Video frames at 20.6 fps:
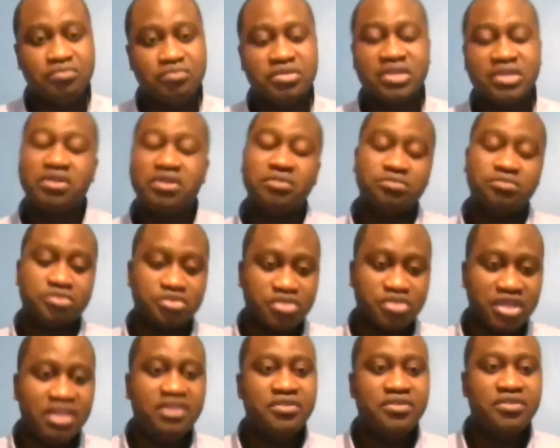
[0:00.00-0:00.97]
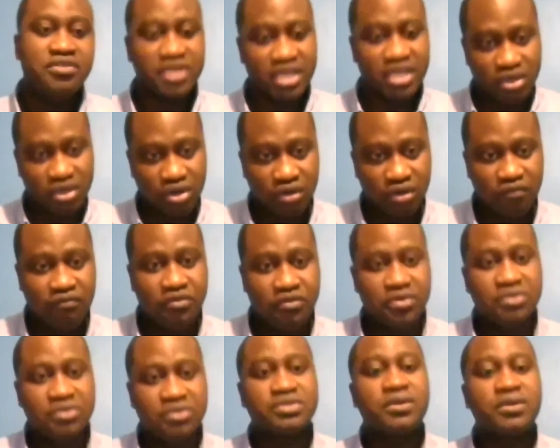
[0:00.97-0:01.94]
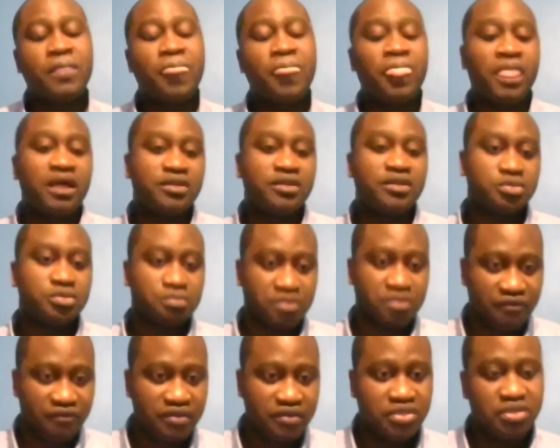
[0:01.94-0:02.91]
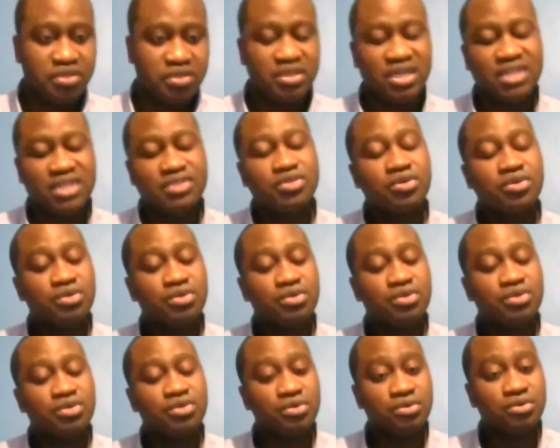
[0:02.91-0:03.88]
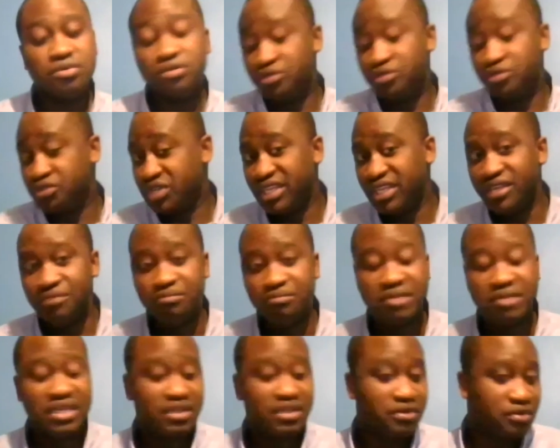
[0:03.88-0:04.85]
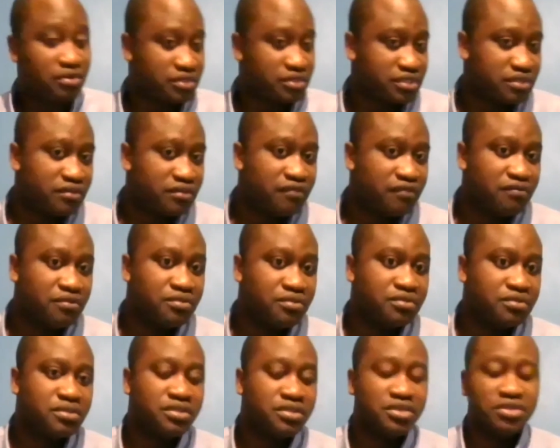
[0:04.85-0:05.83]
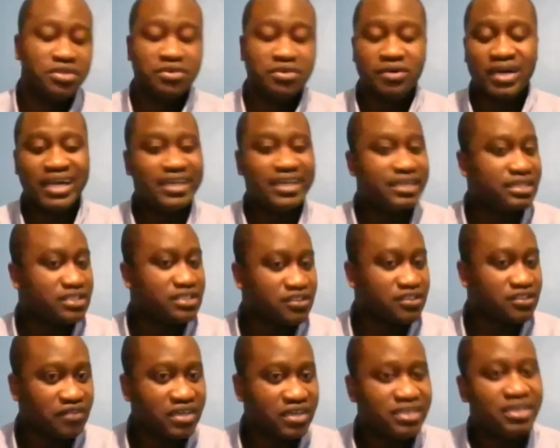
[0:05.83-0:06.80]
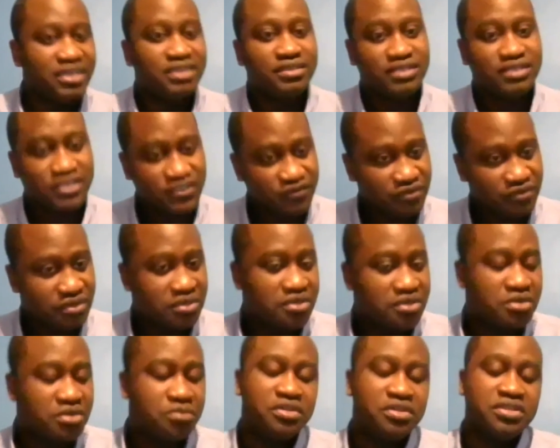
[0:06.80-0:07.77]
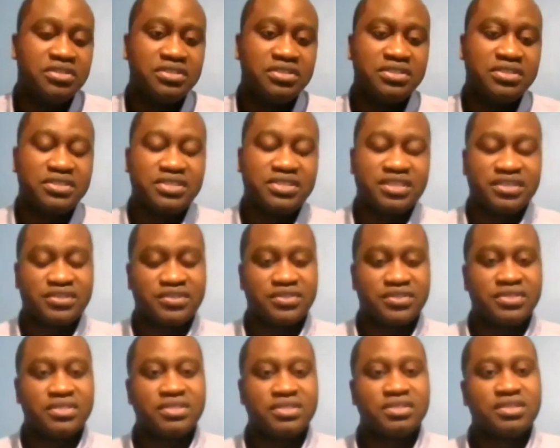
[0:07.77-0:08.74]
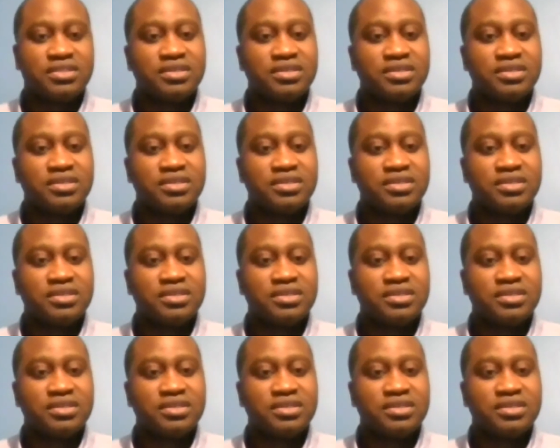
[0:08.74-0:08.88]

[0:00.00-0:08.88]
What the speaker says: become really, really obvious to professionals who really may not even, identify that these vulnerabilities exist.